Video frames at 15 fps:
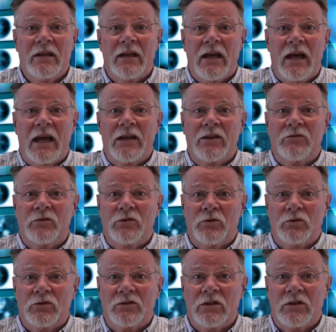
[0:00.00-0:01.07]
and of
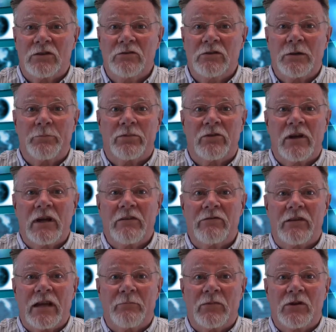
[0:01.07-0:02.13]
course to deprive
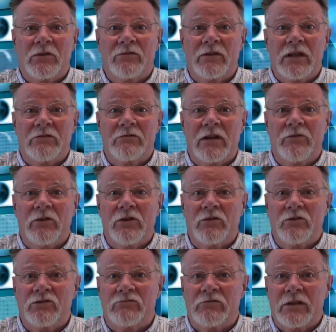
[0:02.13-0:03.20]
them of their
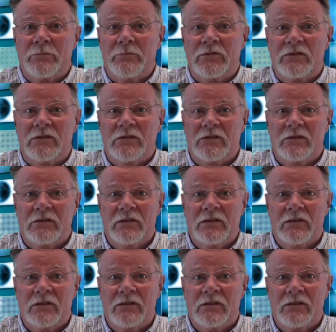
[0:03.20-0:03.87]
revenue streams,